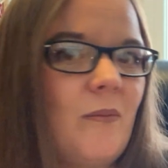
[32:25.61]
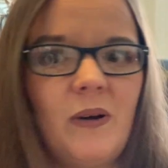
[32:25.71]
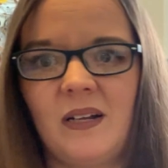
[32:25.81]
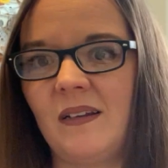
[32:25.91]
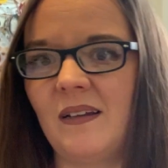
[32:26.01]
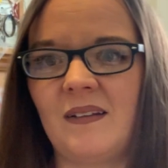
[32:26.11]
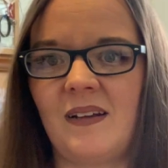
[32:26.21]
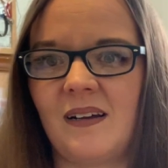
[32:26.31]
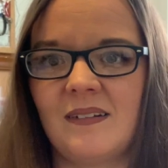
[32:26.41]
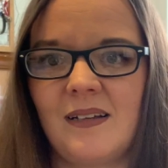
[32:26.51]
but I'm
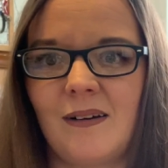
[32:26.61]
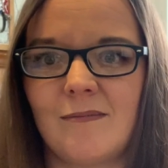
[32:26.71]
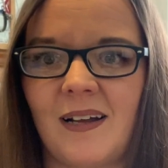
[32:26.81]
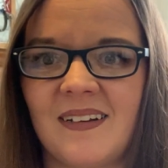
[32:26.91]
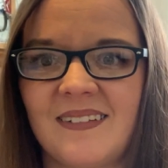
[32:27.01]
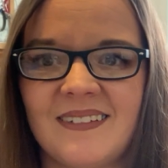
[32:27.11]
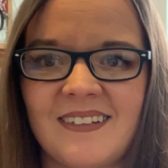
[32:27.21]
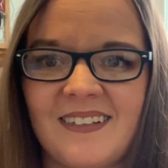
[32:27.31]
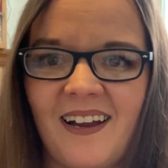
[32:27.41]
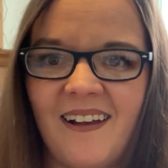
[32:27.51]
not going to talk about it on this
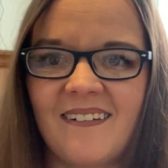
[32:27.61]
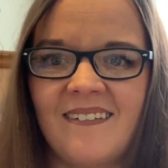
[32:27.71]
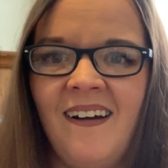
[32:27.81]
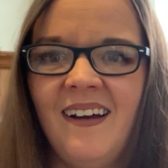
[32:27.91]
channel.